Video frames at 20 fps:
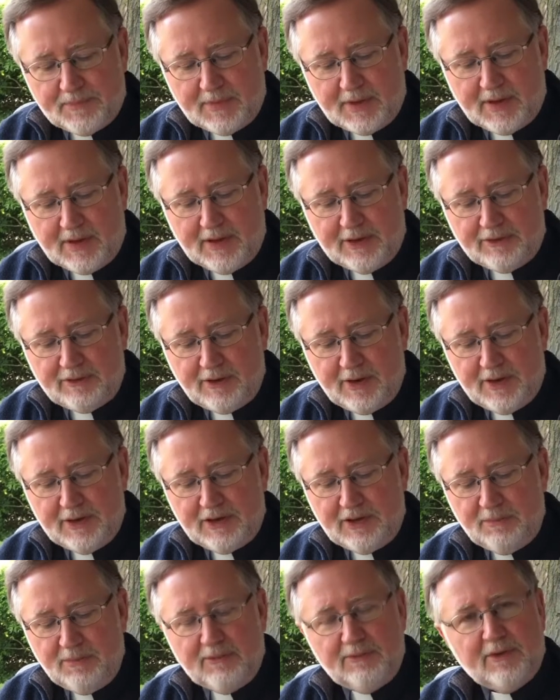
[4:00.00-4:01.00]
I tried to
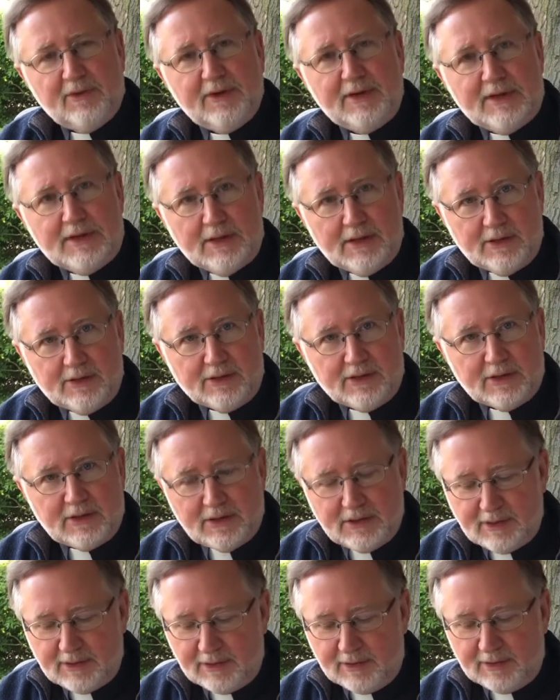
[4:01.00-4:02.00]
be very diligent
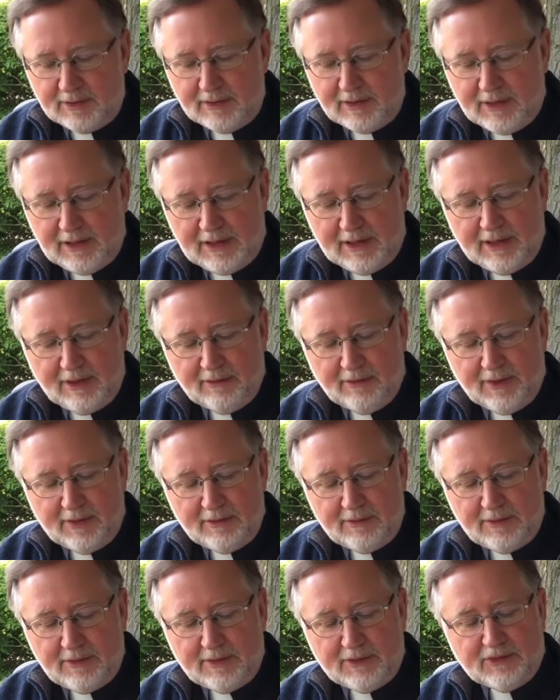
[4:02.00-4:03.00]
and clear out
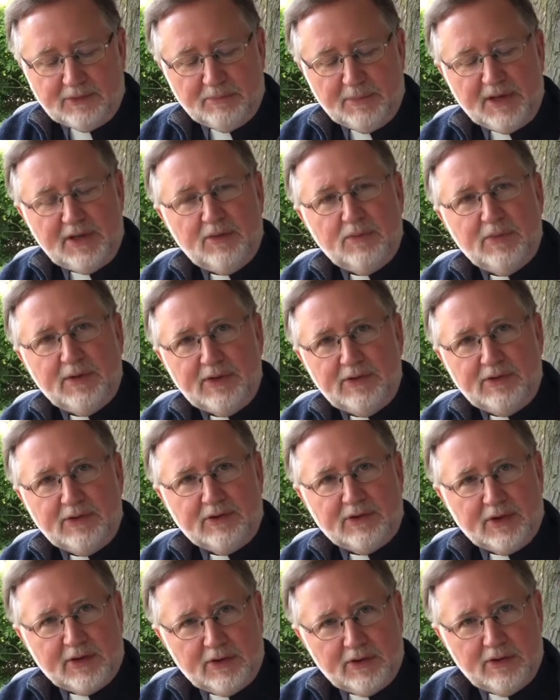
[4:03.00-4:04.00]
as many weeds as
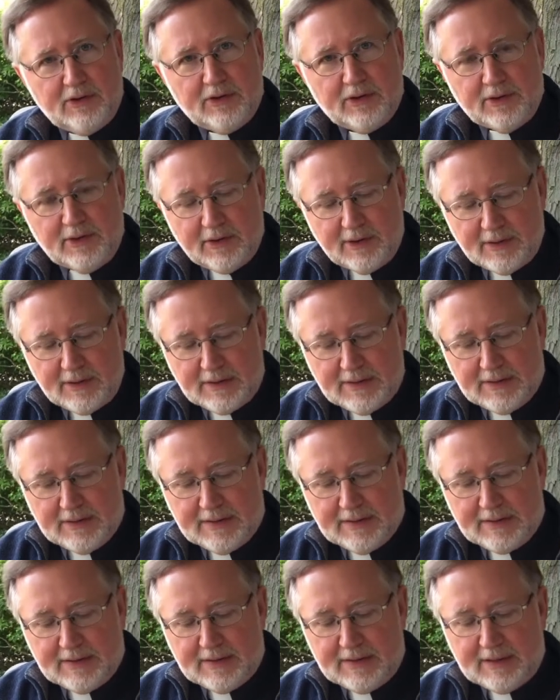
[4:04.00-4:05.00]
I could.
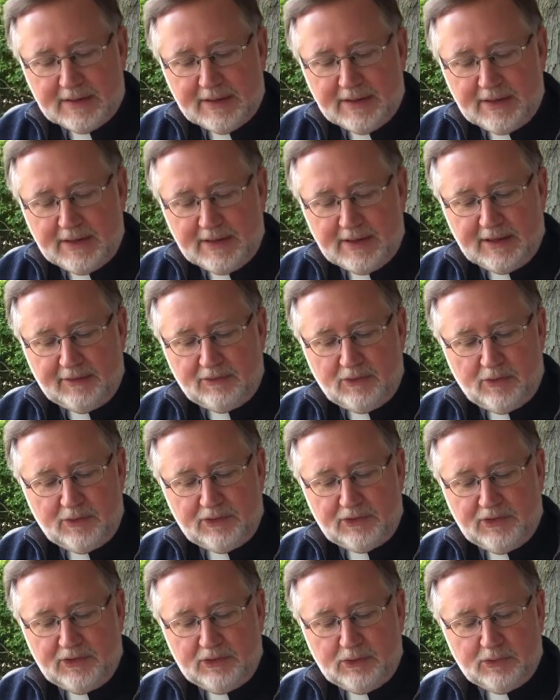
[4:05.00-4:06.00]
Of course,
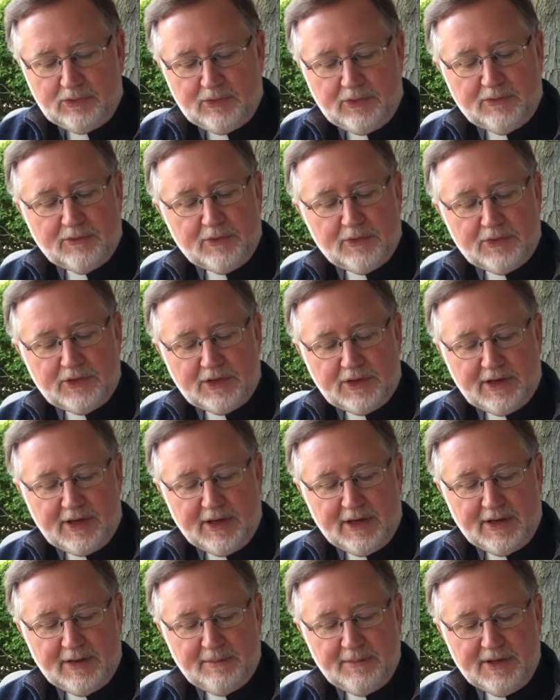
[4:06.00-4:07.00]
this was the first
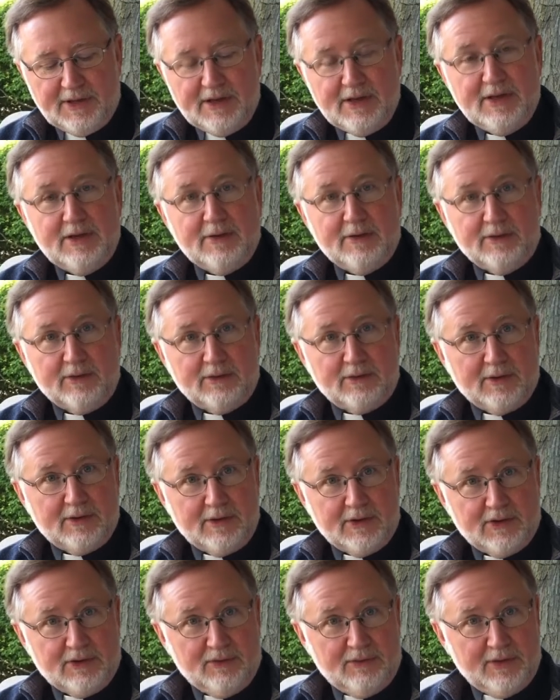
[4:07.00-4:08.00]
time in years that
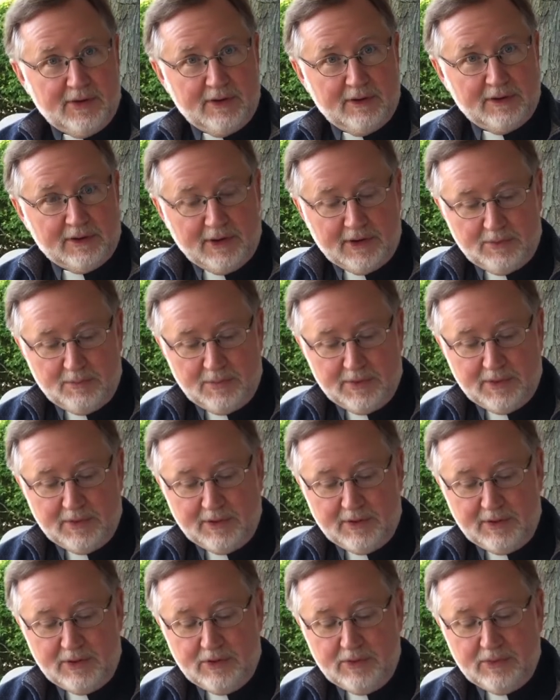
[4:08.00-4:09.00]
this field had
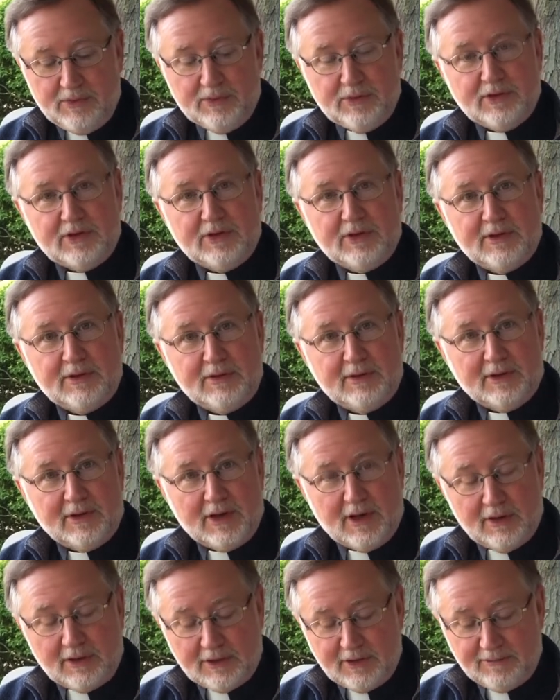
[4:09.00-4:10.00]
been used and
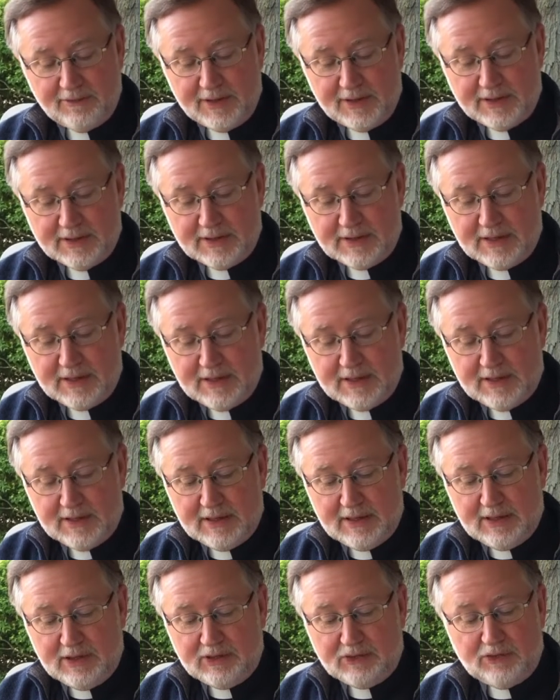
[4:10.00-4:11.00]
cultivated,
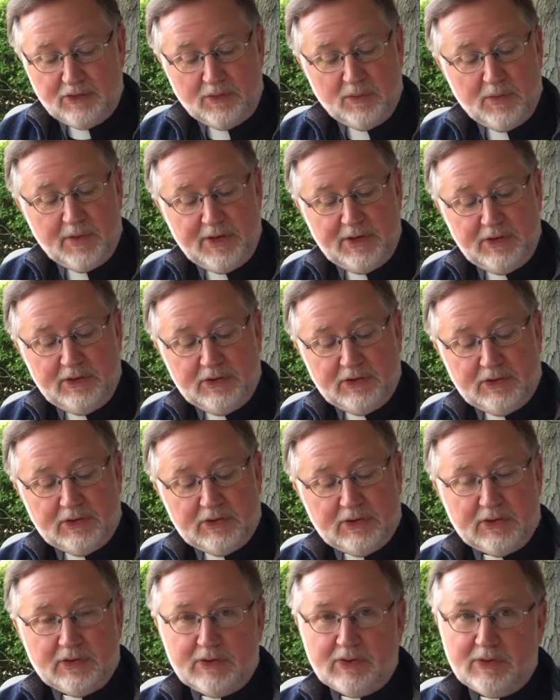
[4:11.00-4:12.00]
so the
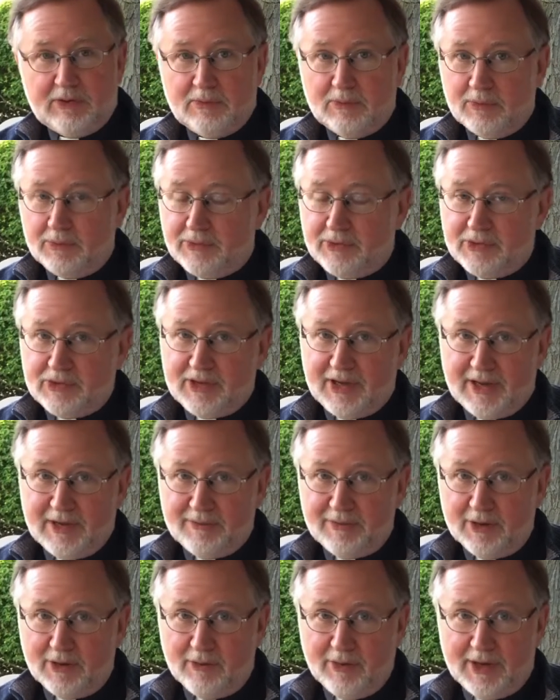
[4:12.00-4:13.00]
weeds were just having
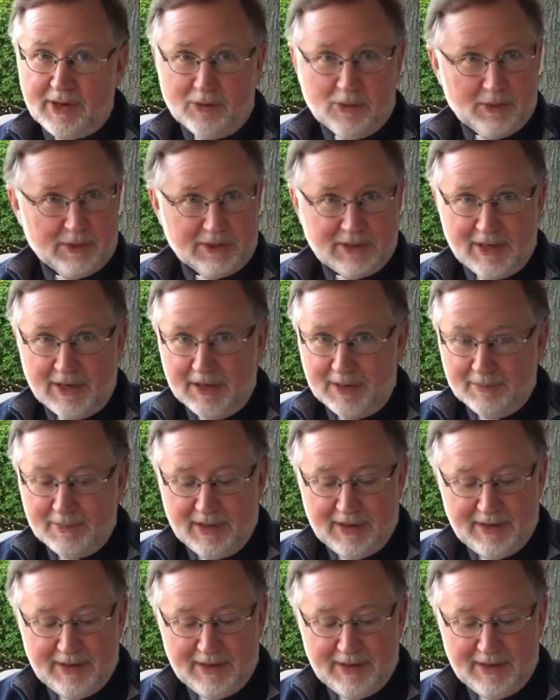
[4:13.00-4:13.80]
a great old time.